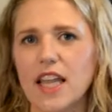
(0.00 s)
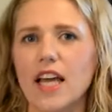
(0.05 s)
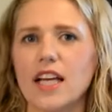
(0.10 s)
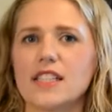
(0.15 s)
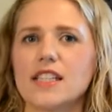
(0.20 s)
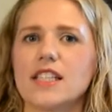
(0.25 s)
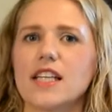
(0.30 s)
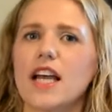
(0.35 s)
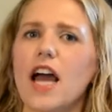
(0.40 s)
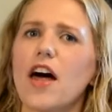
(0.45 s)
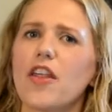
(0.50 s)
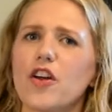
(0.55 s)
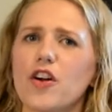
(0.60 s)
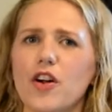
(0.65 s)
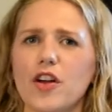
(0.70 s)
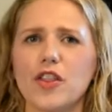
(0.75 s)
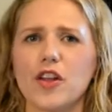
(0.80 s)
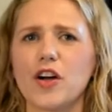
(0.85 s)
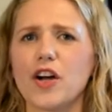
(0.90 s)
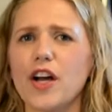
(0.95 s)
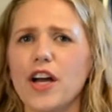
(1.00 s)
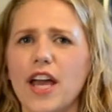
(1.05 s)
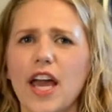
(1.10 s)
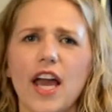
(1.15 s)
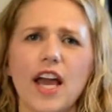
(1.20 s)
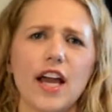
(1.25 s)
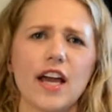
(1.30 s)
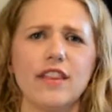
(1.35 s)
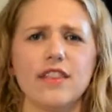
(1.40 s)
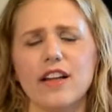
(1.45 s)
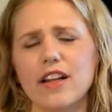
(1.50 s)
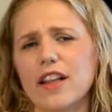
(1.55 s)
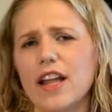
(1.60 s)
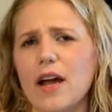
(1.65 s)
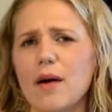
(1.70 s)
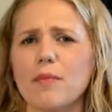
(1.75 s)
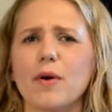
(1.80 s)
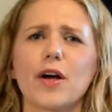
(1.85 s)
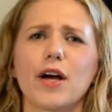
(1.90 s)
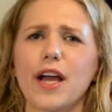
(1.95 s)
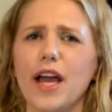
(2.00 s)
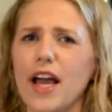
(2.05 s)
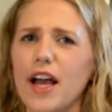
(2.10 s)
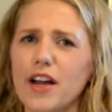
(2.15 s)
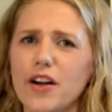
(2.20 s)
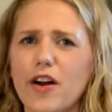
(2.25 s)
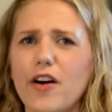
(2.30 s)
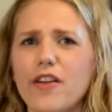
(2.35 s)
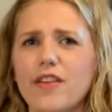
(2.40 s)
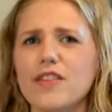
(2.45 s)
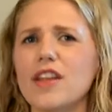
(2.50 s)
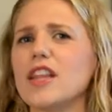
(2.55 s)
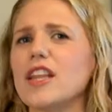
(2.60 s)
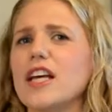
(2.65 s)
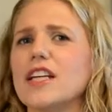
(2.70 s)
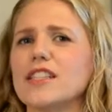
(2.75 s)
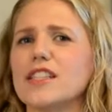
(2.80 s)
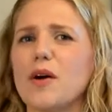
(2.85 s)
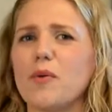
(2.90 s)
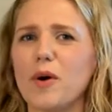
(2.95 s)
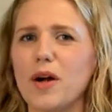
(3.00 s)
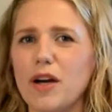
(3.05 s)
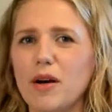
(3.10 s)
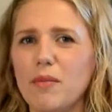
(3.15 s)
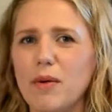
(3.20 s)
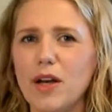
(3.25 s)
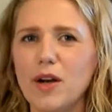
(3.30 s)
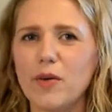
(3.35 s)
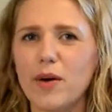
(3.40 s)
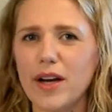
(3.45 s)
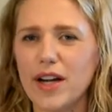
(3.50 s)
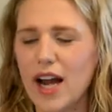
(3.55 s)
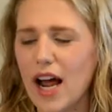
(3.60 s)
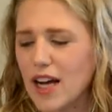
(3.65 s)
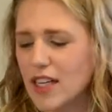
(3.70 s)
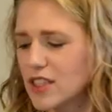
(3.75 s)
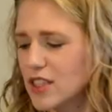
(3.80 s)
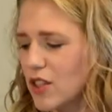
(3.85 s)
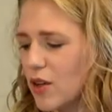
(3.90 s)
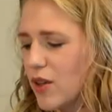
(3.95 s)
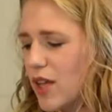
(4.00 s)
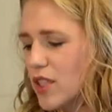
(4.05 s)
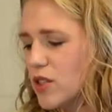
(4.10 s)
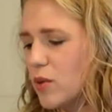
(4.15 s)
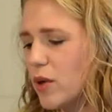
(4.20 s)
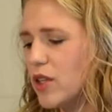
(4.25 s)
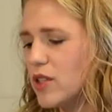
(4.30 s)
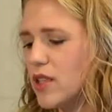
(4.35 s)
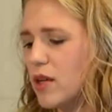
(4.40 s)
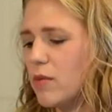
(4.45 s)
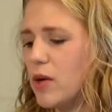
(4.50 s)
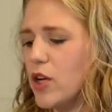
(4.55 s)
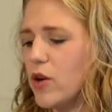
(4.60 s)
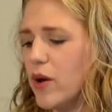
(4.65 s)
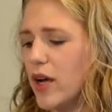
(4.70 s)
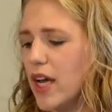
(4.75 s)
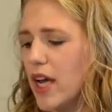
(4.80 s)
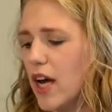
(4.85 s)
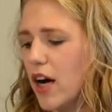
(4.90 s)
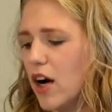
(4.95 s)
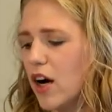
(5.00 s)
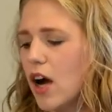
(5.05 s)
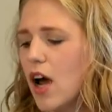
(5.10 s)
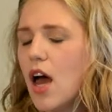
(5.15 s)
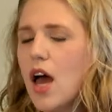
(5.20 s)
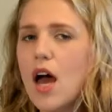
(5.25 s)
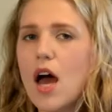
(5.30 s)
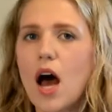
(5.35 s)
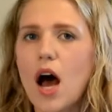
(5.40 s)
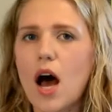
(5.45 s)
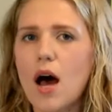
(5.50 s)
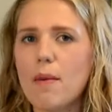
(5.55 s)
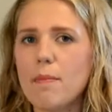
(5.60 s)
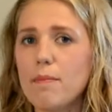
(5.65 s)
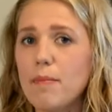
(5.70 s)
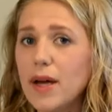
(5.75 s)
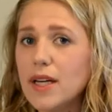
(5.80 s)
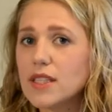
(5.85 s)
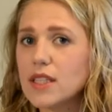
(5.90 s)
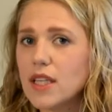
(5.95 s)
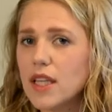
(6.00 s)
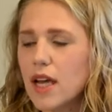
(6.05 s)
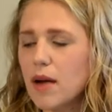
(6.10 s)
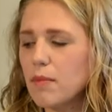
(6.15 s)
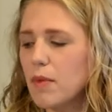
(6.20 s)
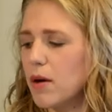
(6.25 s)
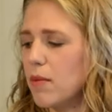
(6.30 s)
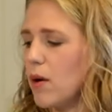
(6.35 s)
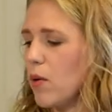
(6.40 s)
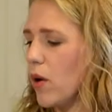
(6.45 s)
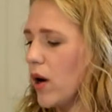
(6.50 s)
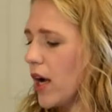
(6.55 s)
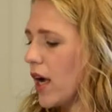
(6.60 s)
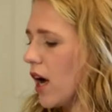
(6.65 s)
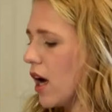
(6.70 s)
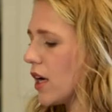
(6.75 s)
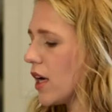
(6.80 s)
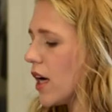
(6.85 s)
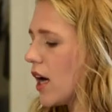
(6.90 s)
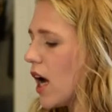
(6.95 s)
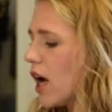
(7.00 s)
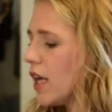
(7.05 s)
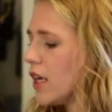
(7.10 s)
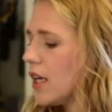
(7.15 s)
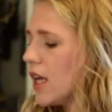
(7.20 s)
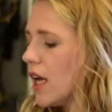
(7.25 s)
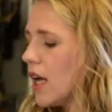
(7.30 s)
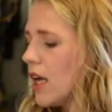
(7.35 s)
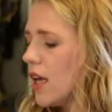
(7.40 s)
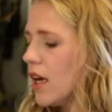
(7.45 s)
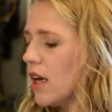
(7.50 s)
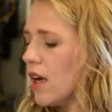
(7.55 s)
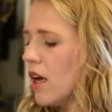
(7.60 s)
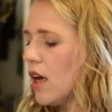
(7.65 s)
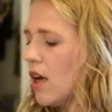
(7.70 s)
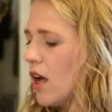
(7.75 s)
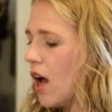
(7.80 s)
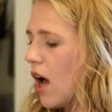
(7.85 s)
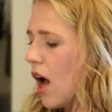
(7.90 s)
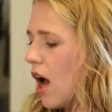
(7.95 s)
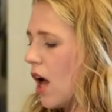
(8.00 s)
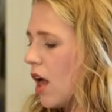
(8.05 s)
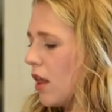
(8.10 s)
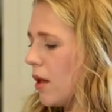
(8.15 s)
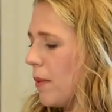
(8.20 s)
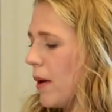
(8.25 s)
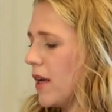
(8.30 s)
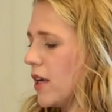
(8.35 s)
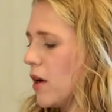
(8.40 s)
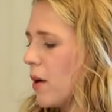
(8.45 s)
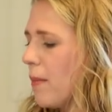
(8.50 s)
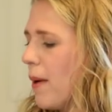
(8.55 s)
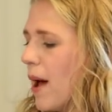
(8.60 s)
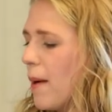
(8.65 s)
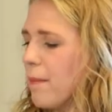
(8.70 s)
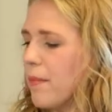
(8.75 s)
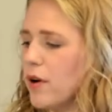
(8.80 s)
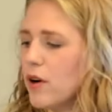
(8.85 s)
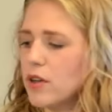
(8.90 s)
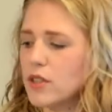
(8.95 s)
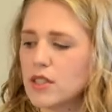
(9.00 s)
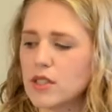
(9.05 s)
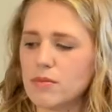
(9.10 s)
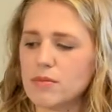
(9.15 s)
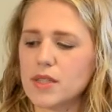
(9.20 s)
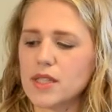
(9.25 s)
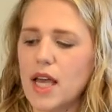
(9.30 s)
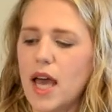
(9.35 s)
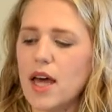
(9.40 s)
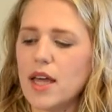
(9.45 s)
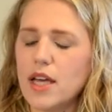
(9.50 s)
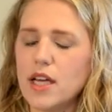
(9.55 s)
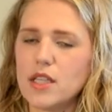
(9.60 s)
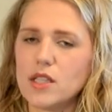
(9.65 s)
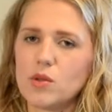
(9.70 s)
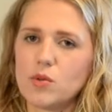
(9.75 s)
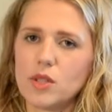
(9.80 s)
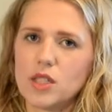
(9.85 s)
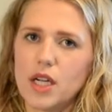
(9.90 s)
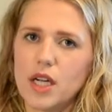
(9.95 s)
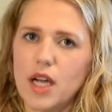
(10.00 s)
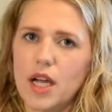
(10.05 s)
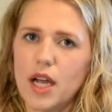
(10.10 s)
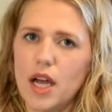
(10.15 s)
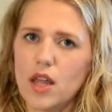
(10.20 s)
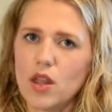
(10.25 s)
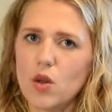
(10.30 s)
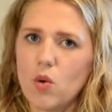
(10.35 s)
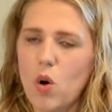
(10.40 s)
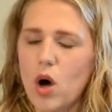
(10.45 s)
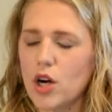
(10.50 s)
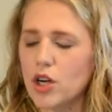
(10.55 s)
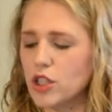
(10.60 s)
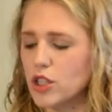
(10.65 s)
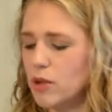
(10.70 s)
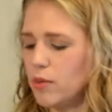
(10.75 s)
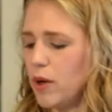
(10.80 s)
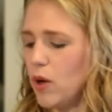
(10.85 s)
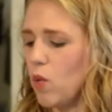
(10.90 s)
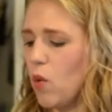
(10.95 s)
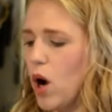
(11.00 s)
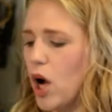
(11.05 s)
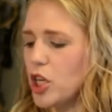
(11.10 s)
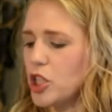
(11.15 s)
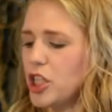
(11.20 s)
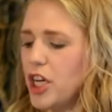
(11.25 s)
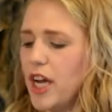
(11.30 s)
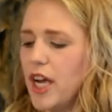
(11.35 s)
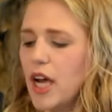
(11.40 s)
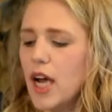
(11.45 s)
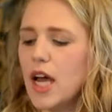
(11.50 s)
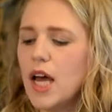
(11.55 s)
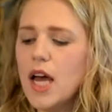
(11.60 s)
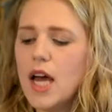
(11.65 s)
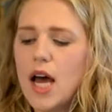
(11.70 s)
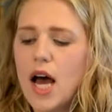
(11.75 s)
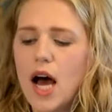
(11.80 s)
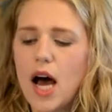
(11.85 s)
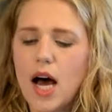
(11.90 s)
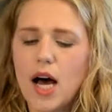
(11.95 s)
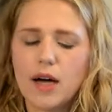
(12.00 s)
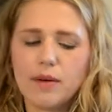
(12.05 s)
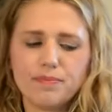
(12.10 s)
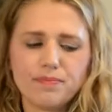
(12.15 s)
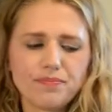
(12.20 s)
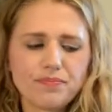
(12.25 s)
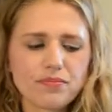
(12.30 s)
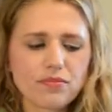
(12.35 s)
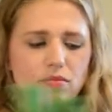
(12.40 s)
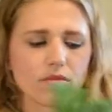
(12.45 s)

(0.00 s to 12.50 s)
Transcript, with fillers: things together and the cooking and the lamb cooking and all the things that we're going to be doing next. So that's what you see me doing here. Um, basically, I'm going to be working on an onion, a jalapeno pepper, some scallions, which I can get in the water to be washing. Um,